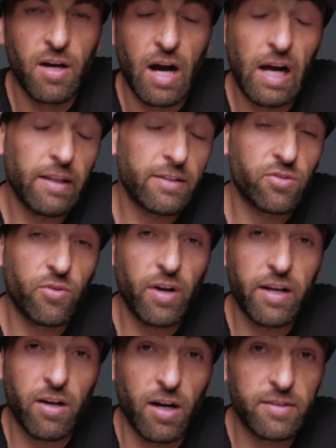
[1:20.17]
I like to
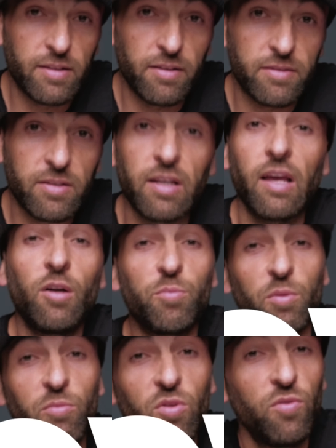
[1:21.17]
create content that's going to help you
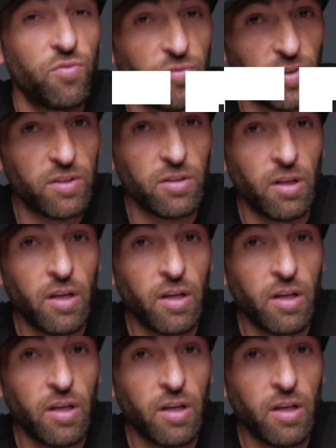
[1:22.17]
move, feel,